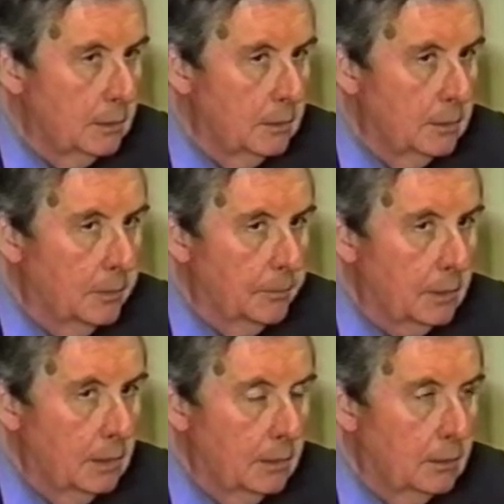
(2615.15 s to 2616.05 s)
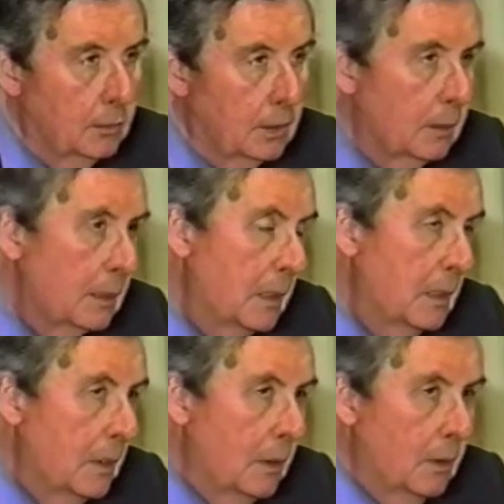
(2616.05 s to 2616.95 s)
uh, uh, while
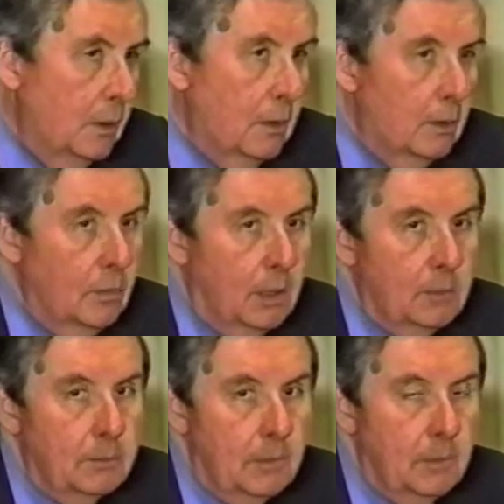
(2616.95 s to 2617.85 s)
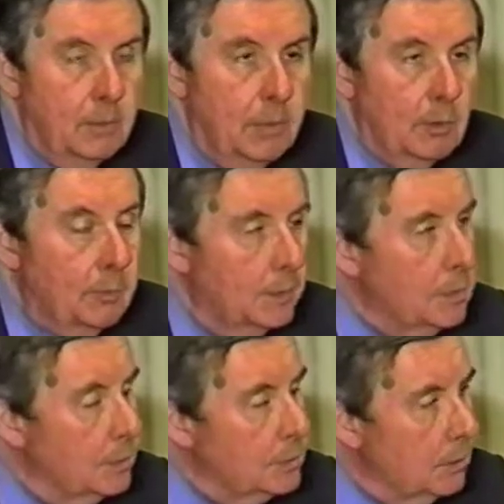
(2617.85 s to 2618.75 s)
Well, people
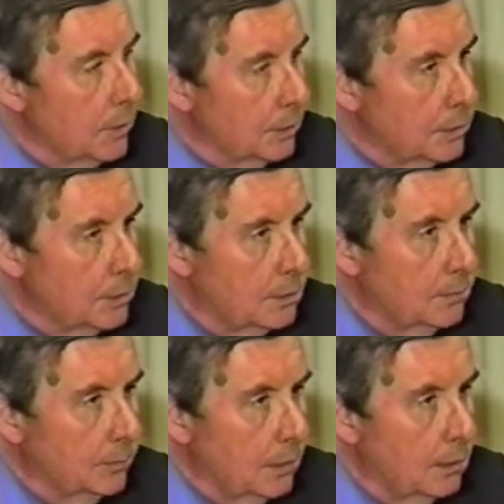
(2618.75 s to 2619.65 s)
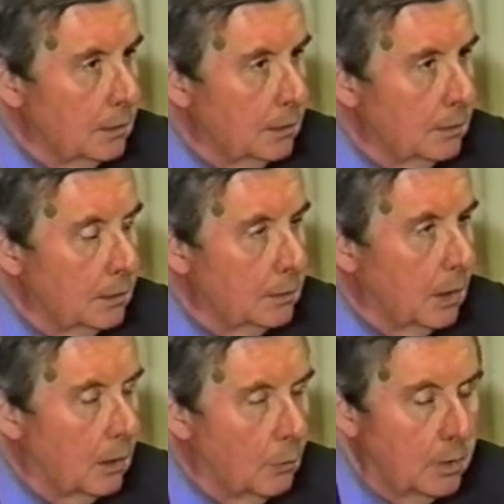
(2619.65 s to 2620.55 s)
perhaps in this audience
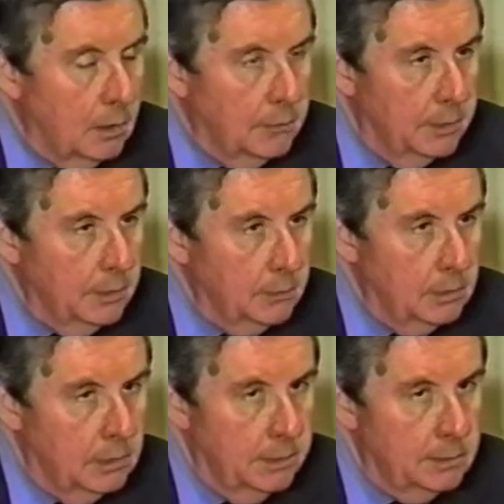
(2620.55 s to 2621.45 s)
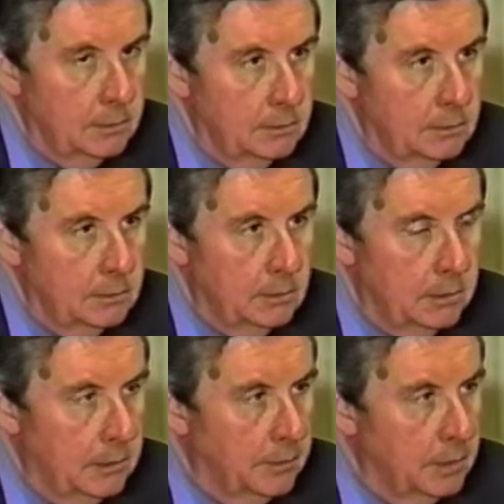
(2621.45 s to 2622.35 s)
uh, are aware of our difficulties
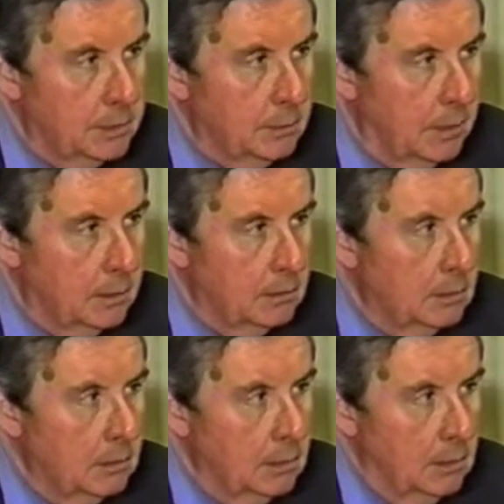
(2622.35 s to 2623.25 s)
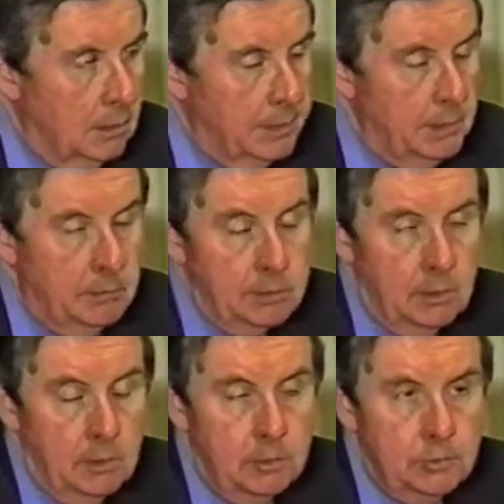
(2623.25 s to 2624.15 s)
uh, in this matter. I think
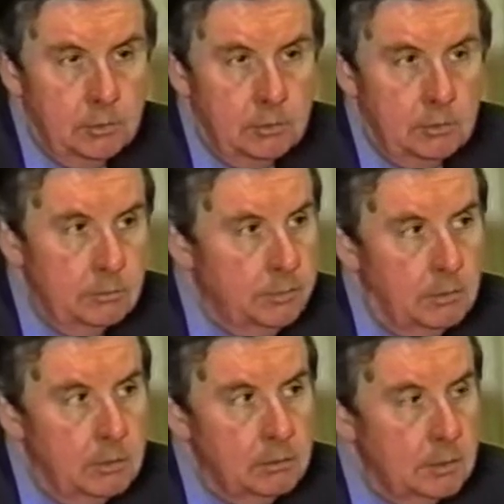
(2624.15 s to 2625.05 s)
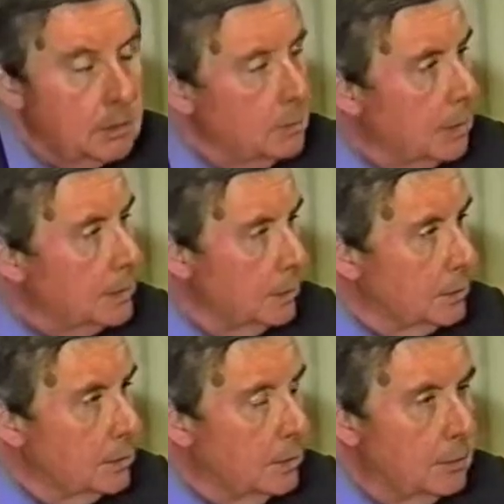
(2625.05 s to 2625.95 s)
there's a larger, you know, a
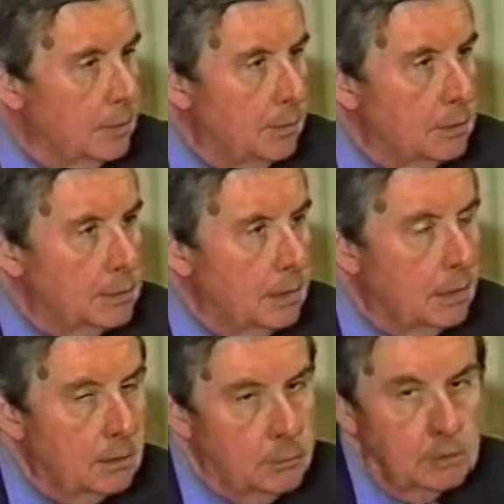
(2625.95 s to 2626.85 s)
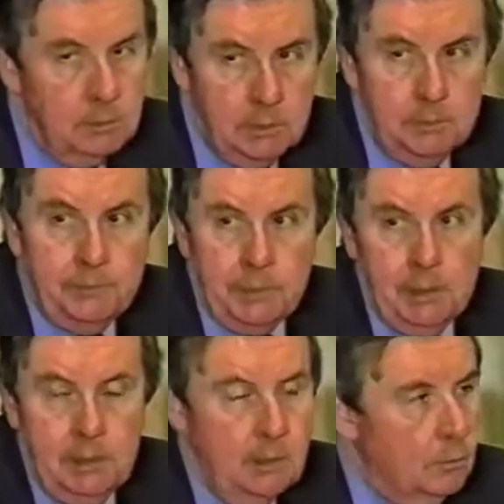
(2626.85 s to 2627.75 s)
complacency of people say, "Oh, well, we're
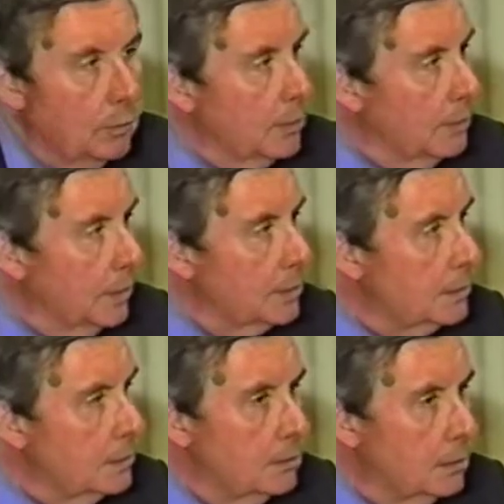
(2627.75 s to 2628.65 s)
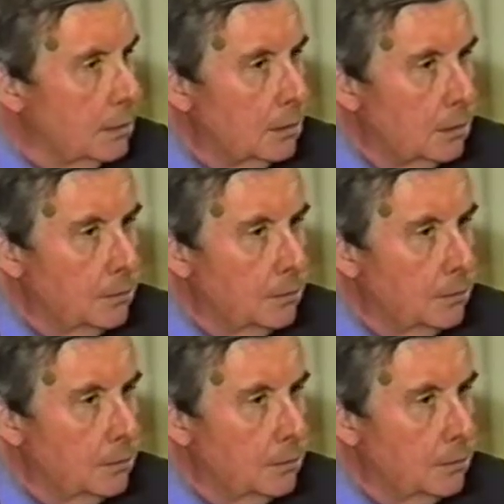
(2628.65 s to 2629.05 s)
we're the best, and um,